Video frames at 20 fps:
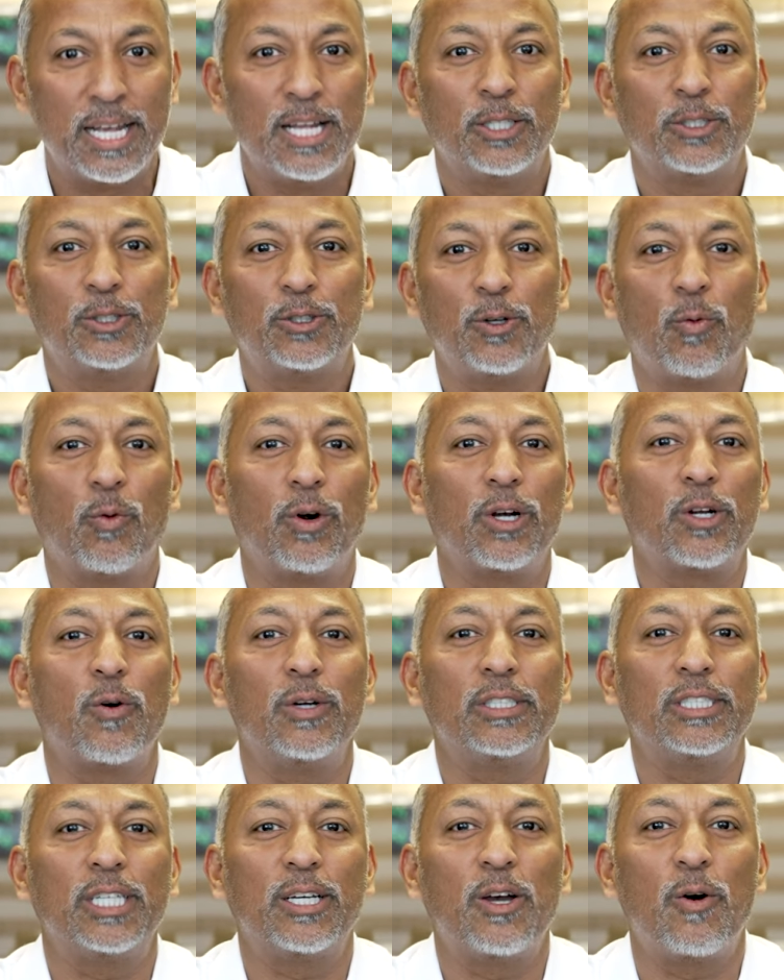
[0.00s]
So, we're
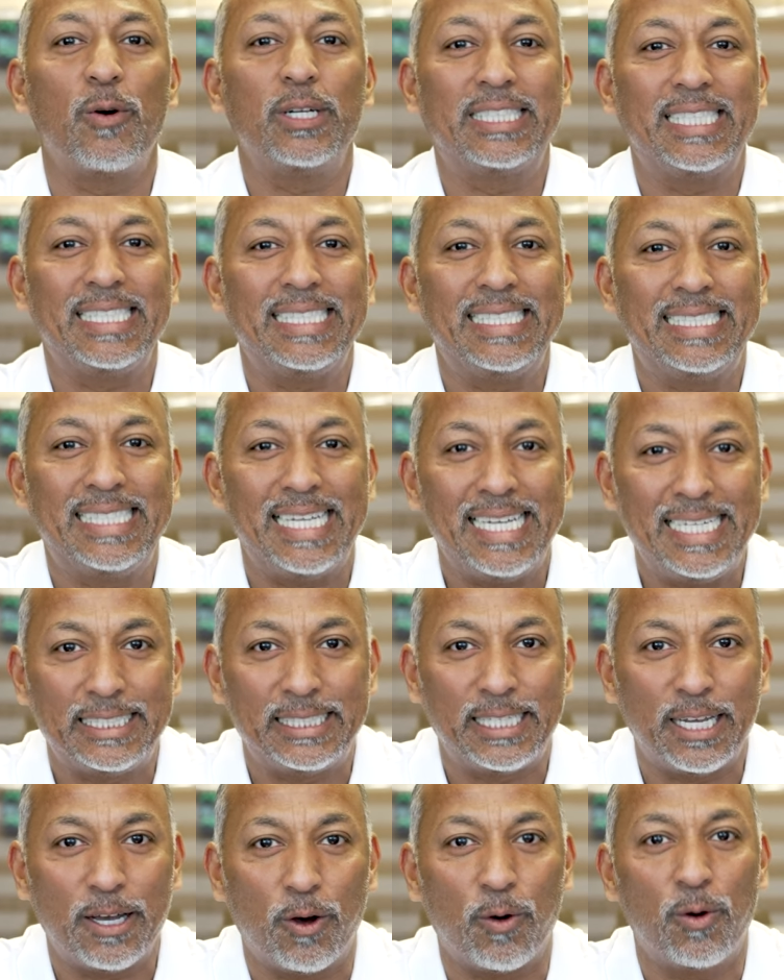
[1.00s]
going to go into
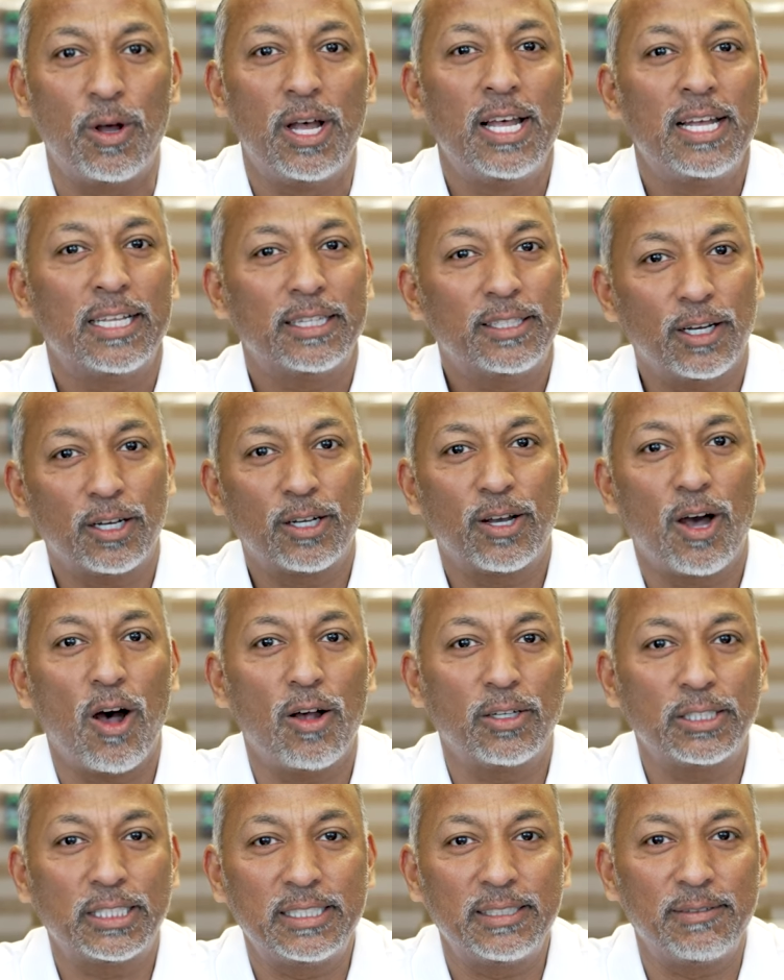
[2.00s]
detail the
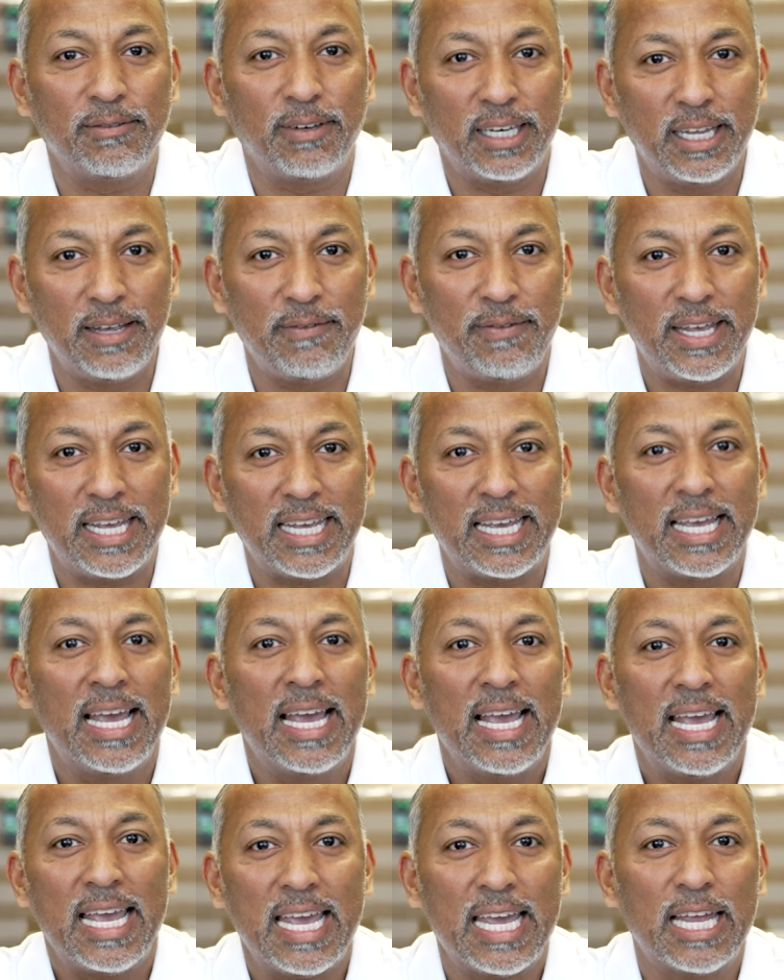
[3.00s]
cost of living
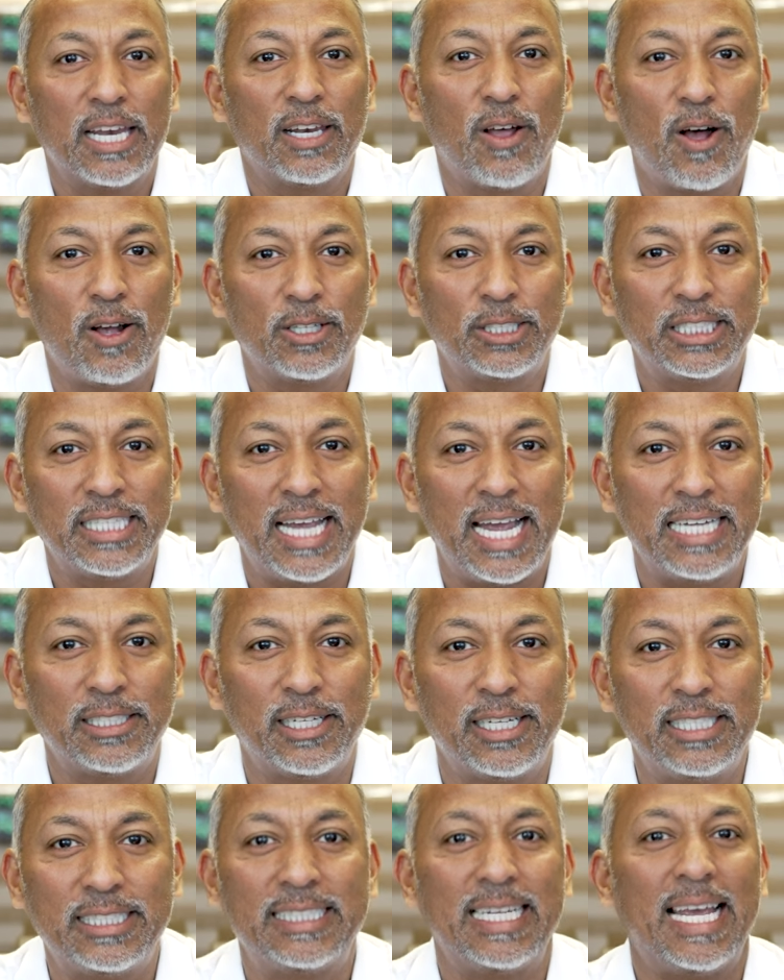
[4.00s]
in Los
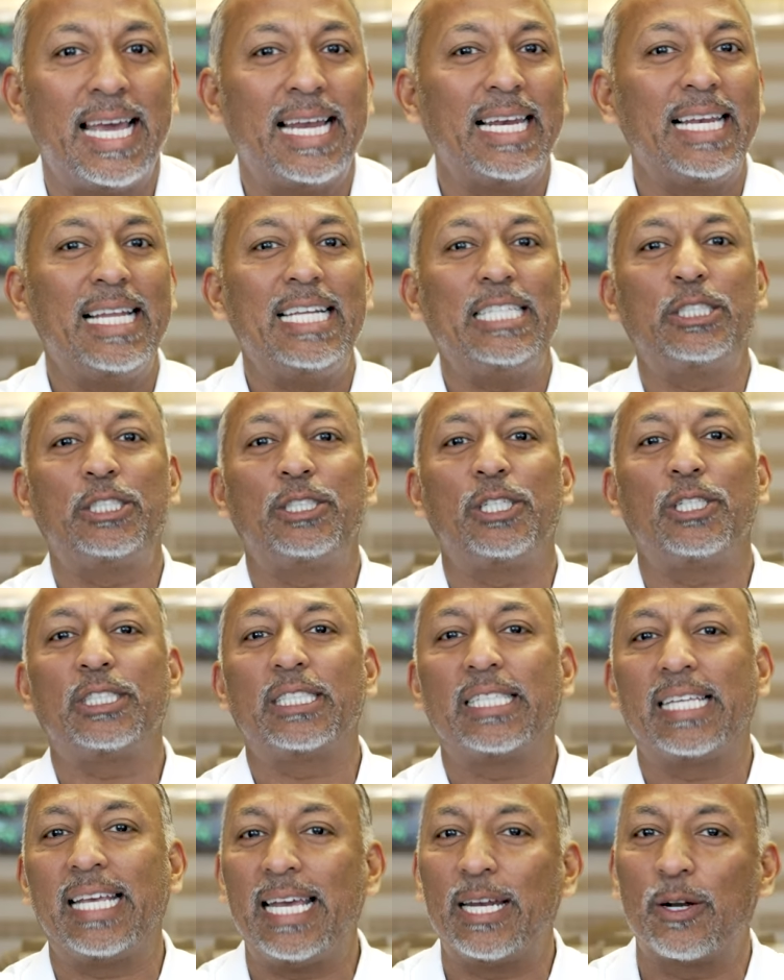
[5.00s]
Angeles, and let's
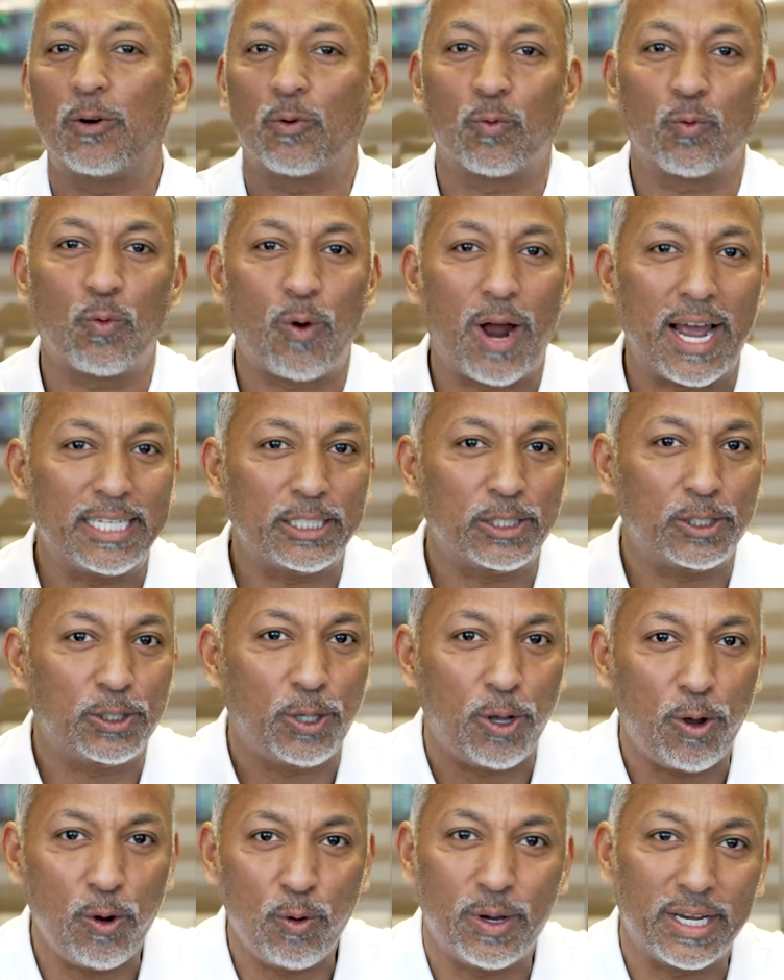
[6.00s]
just get right
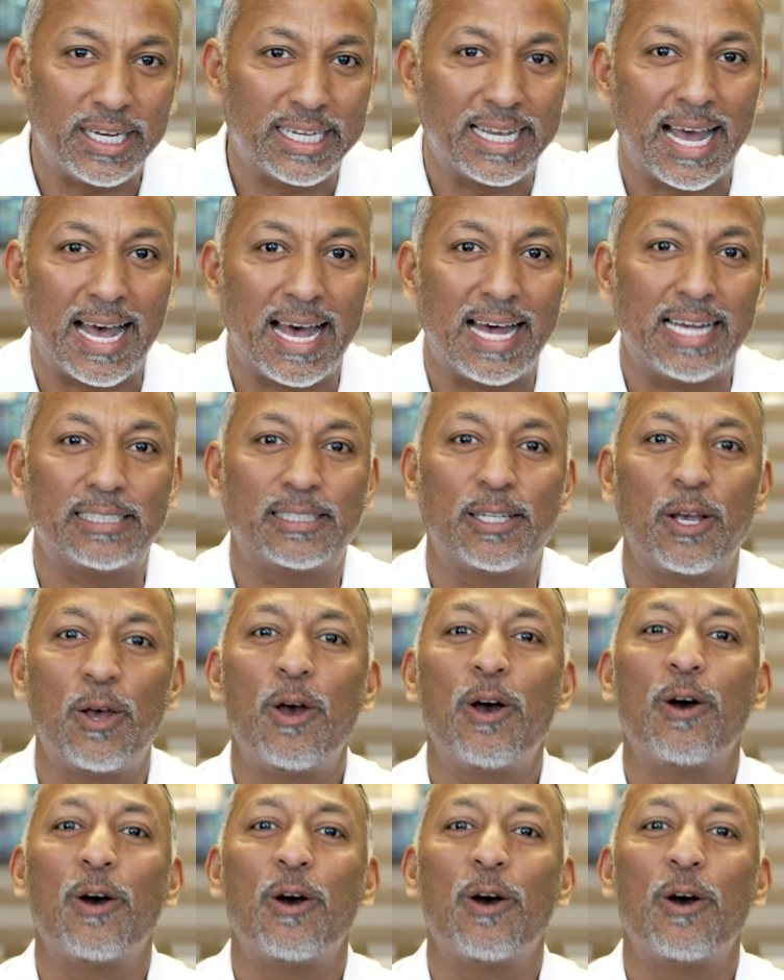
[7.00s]
to it, guys